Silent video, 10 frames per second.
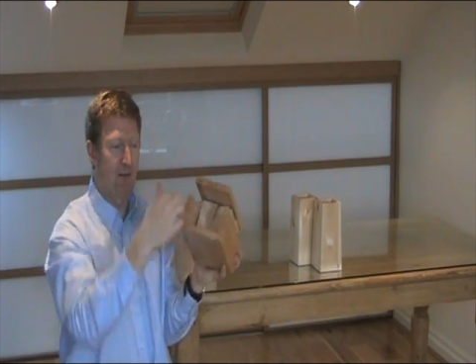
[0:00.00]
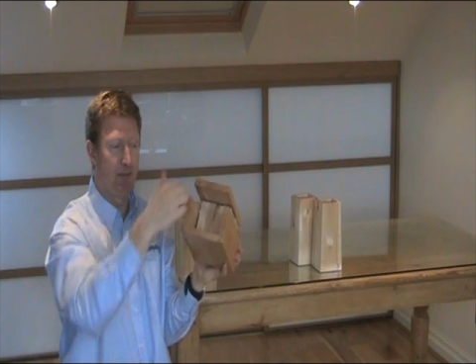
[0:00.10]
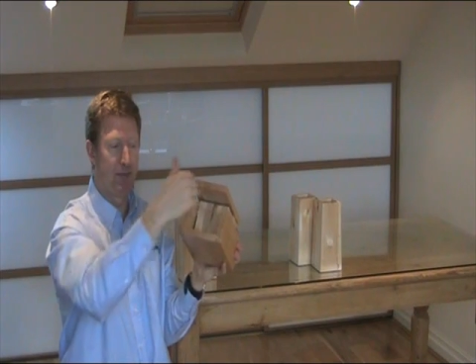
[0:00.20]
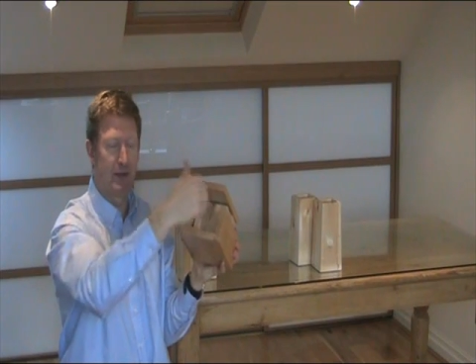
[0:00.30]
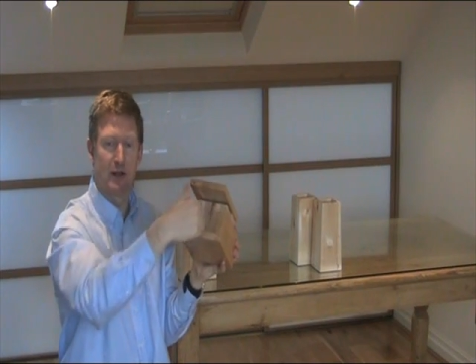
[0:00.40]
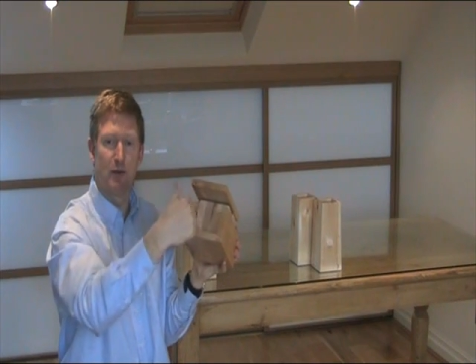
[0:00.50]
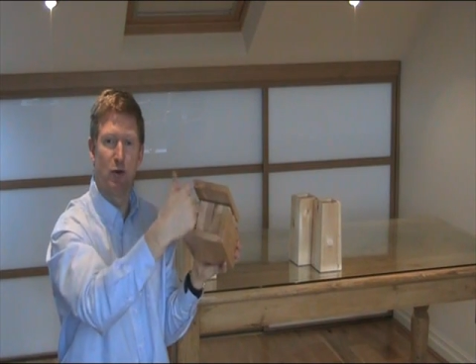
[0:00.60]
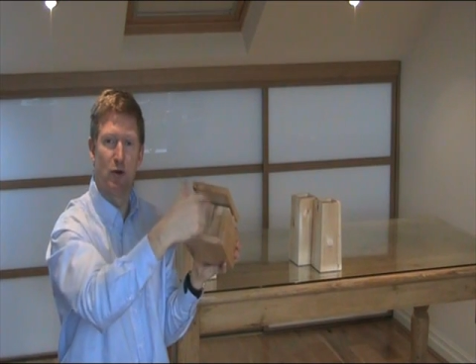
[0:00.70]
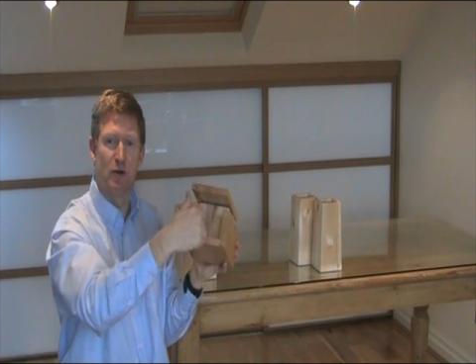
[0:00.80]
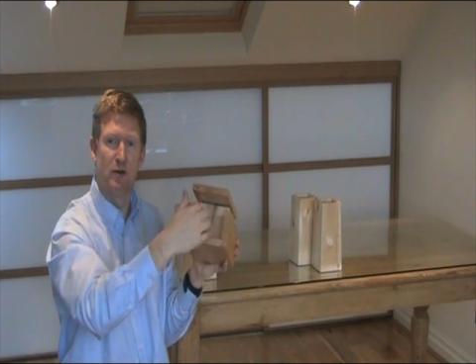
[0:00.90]
A
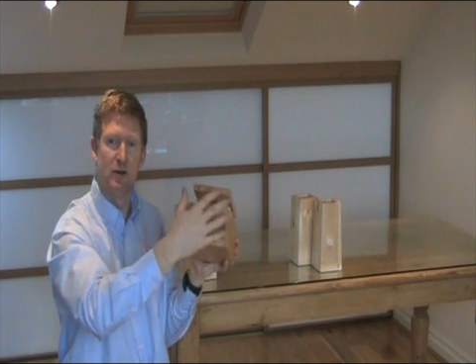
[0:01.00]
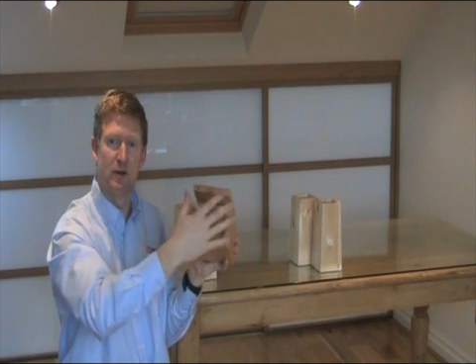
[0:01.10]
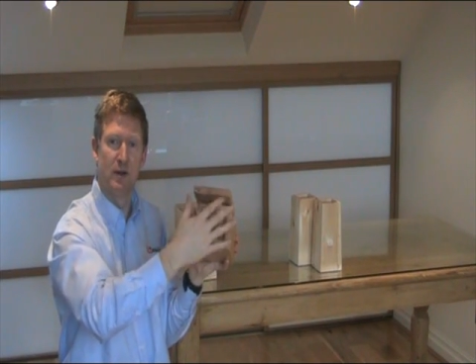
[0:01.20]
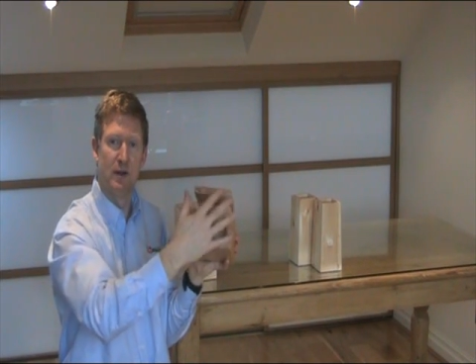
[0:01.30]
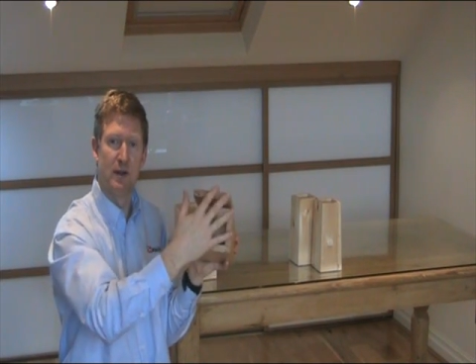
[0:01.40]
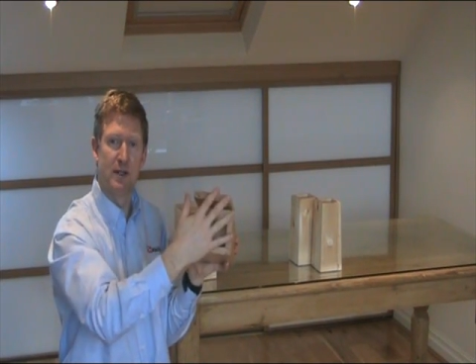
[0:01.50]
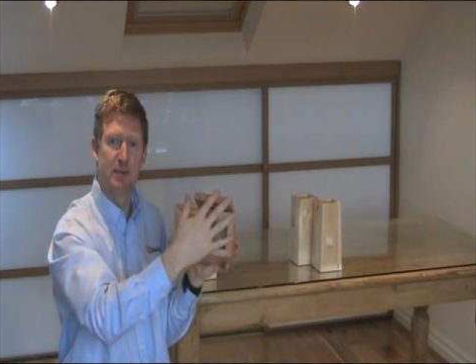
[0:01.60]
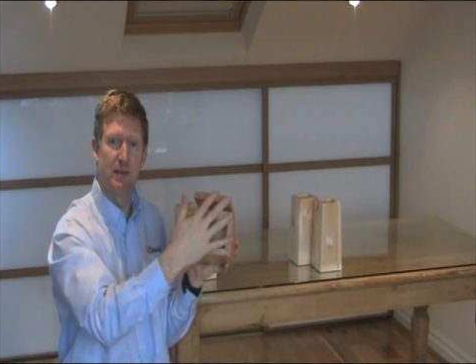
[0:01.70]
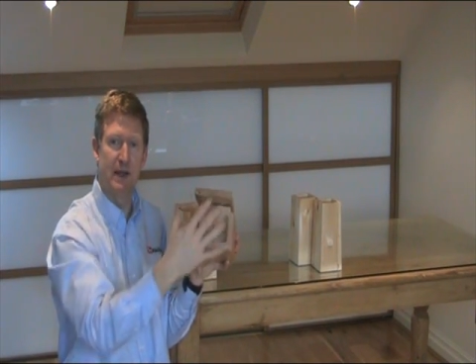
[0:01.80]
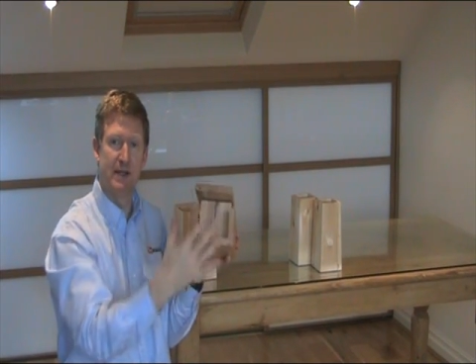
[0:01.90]
lot more
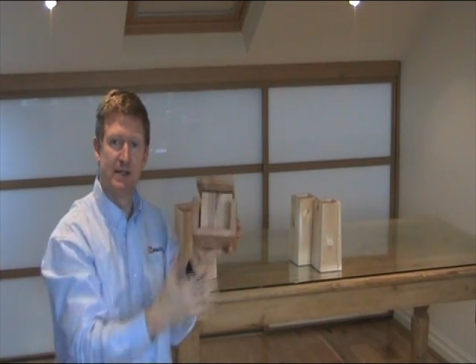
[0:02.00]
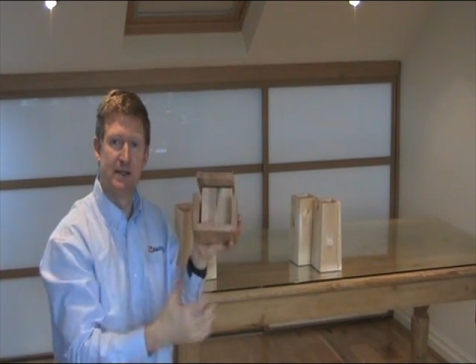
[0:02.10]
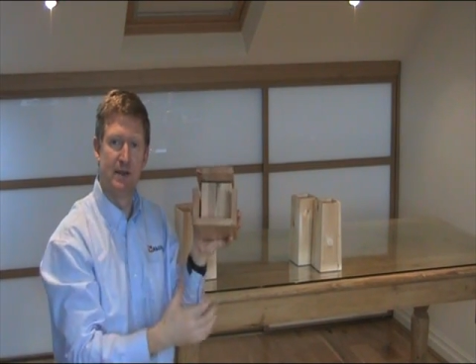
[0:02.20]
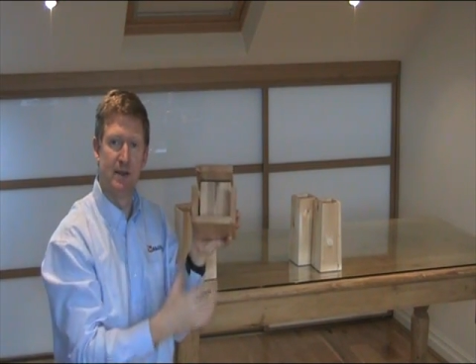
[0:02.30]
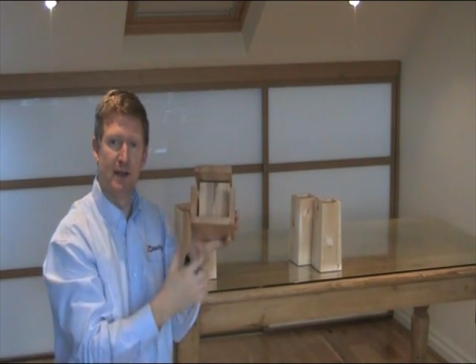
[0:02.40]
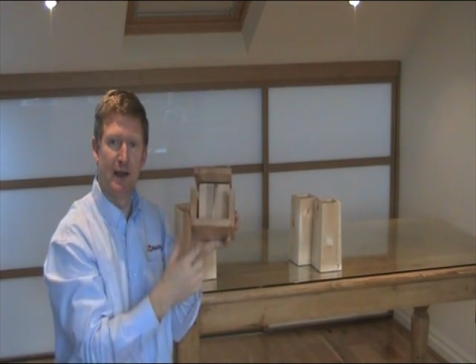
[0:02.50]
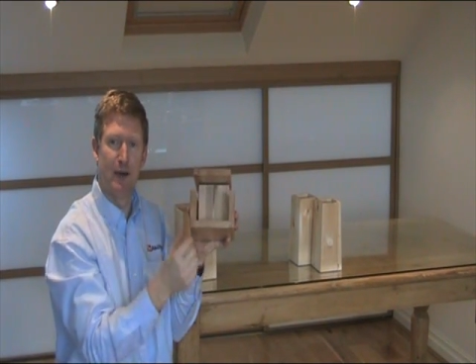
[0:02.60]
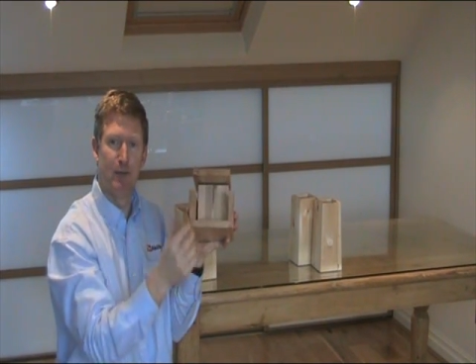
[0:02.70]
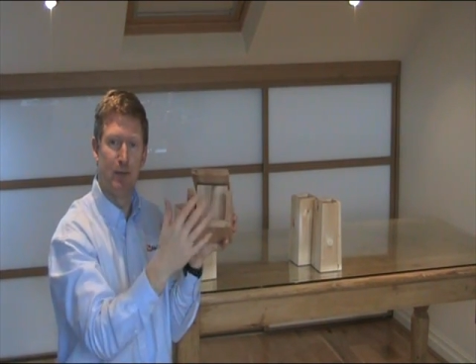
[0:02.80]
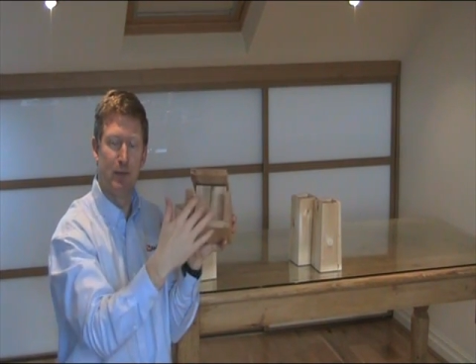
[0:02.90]
space
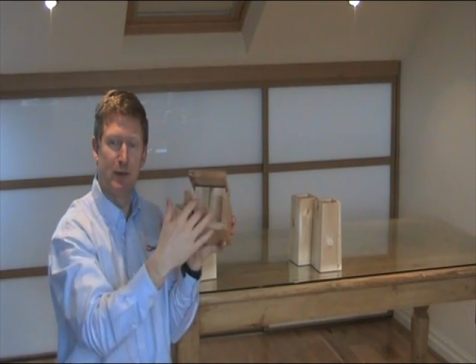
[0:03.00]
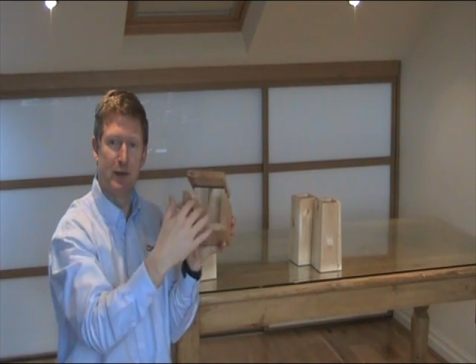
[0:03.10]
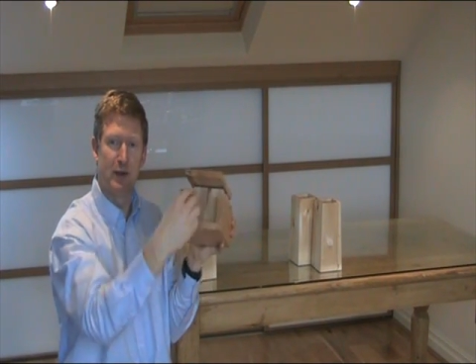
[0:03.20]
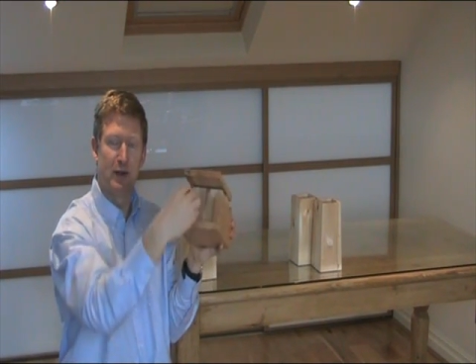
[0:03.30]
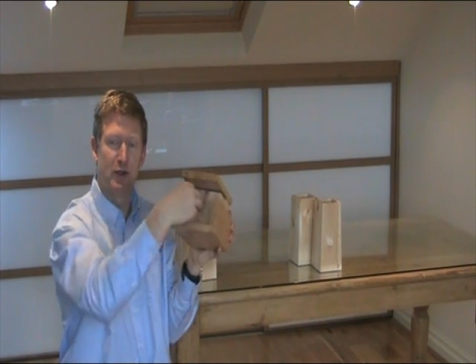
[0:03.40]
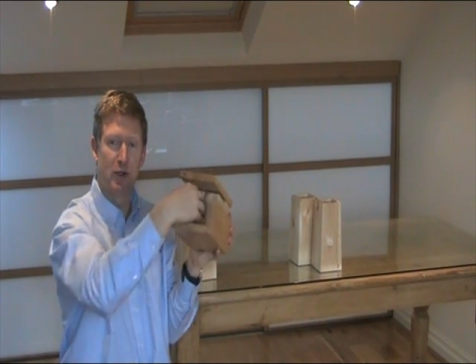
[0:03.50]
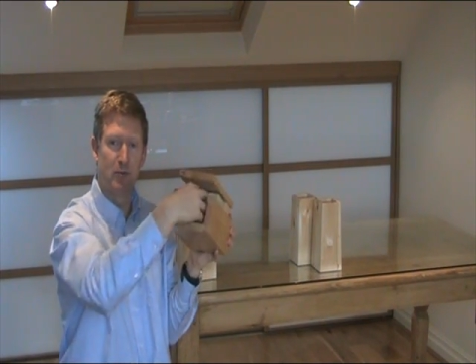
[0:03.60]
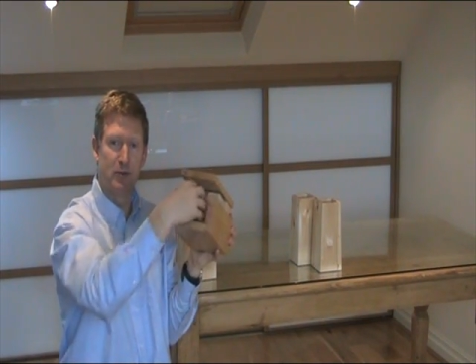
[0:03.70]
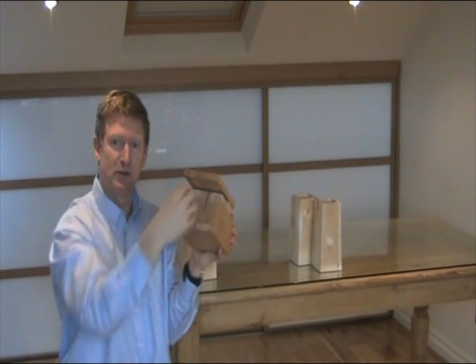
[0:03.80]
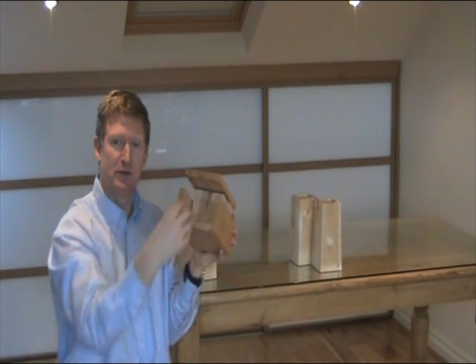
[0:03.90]
at
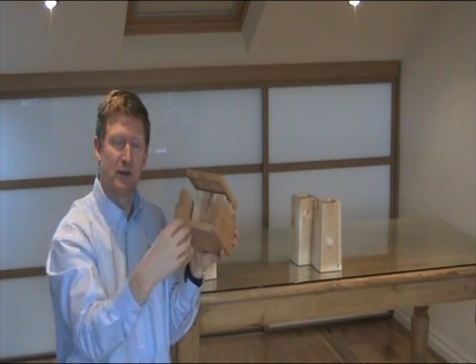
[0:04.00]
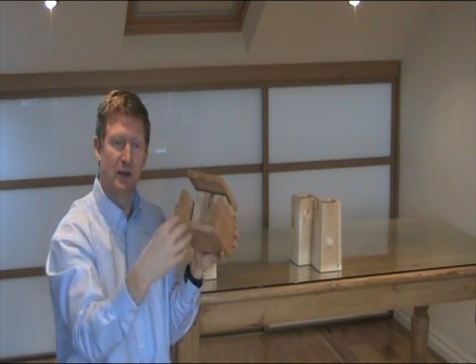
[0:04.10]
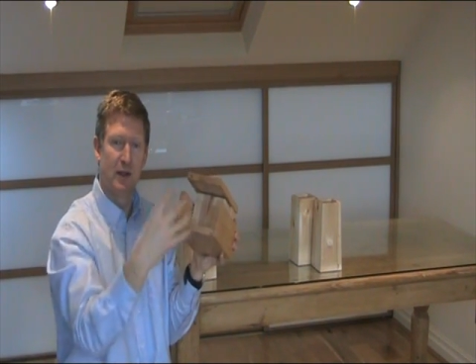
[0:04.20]
the top